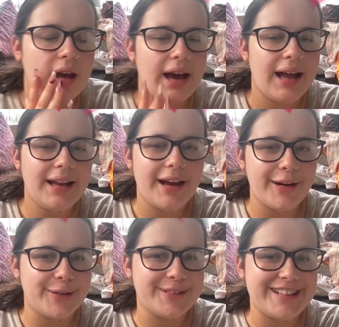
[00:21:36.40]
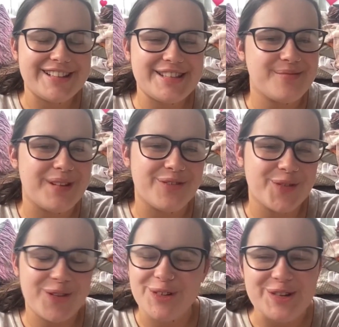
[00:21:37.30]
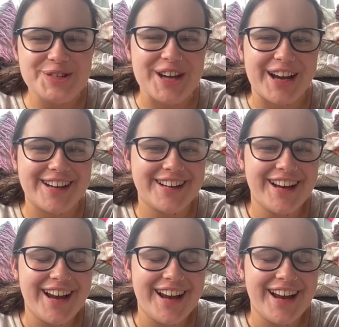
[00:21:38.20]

Hello, this is me from the future.